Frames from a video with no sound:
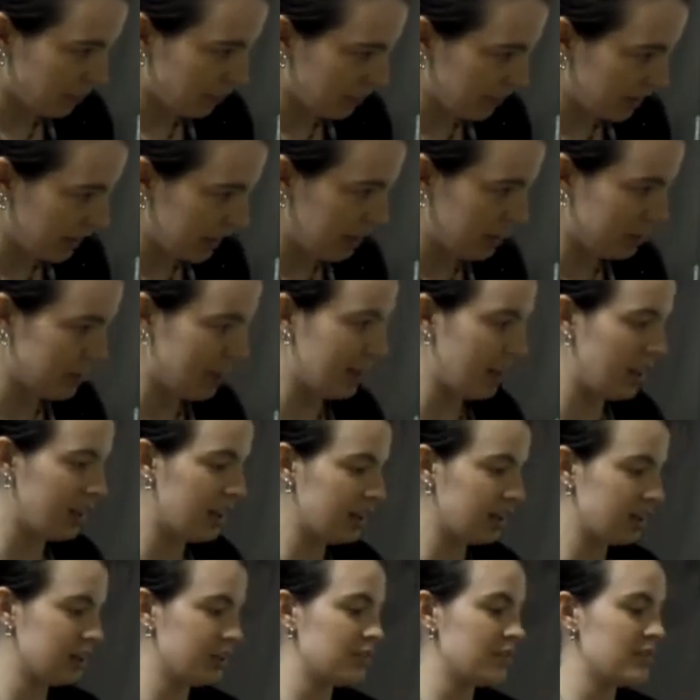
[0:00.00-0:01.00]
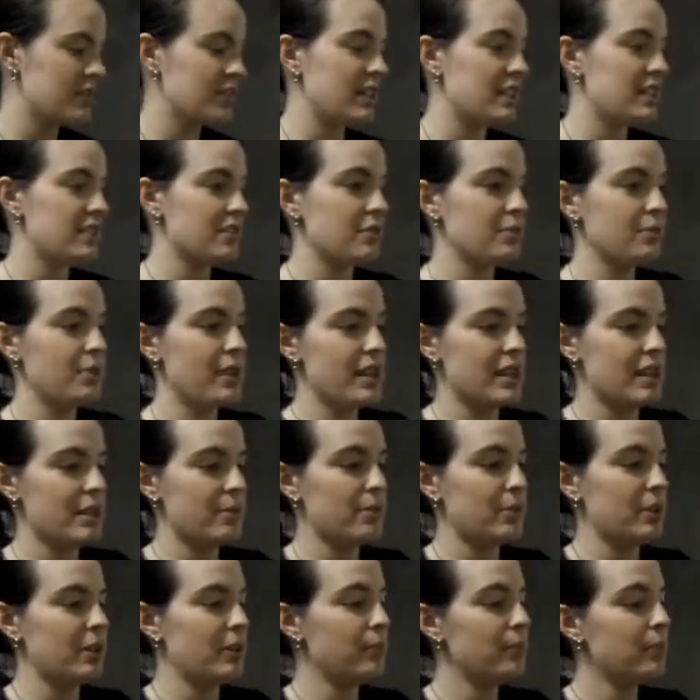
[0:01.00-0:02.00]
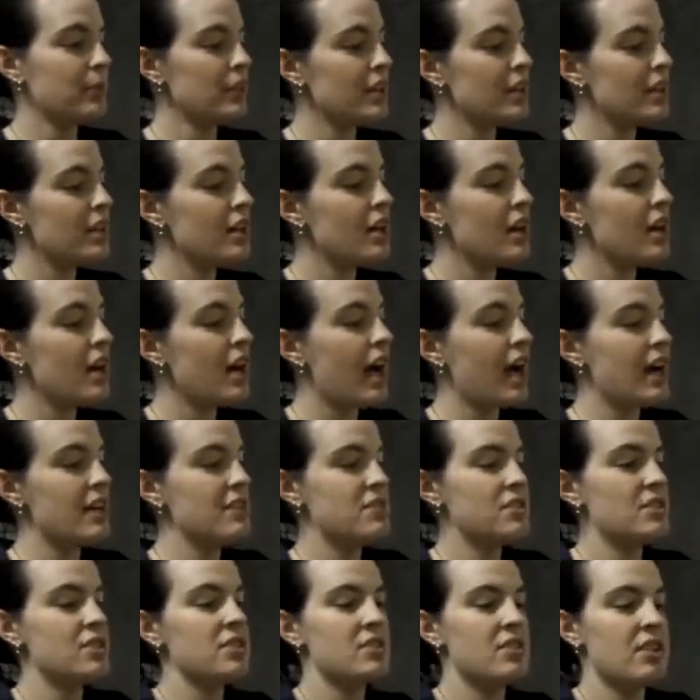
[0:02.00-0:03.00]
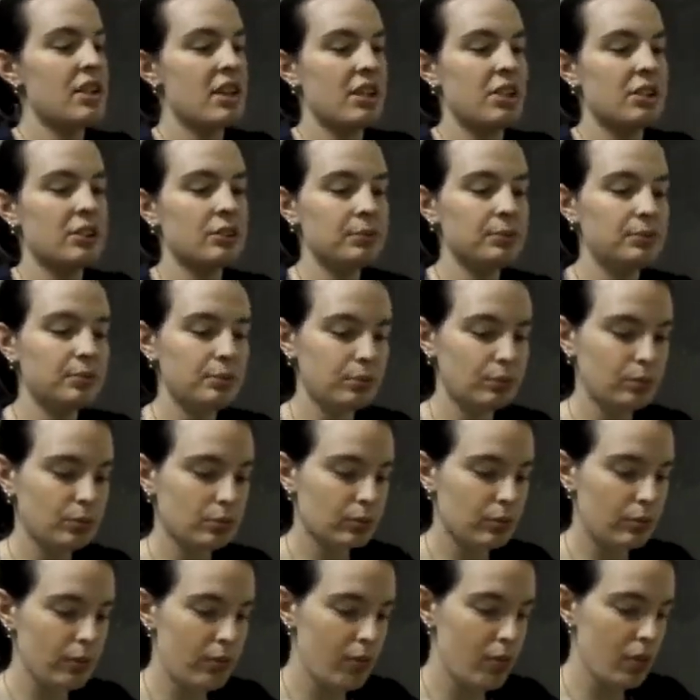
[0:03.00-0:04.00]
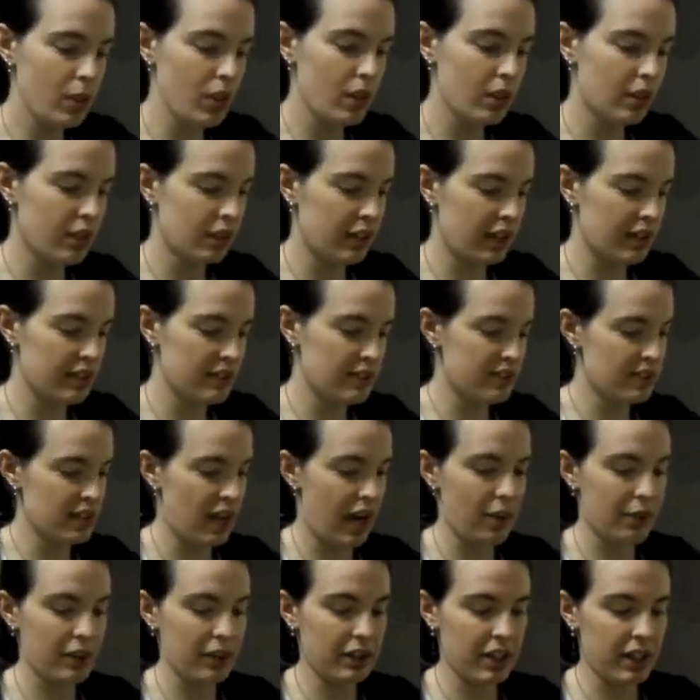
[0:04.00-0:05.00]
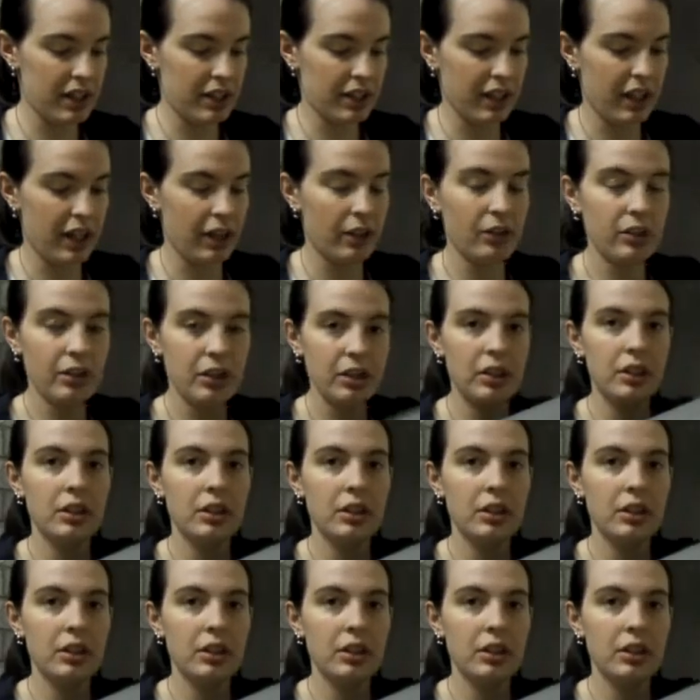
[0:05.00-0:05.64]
Now, my hot glue is nice and ready, but as you can tell, that's how I cut it out.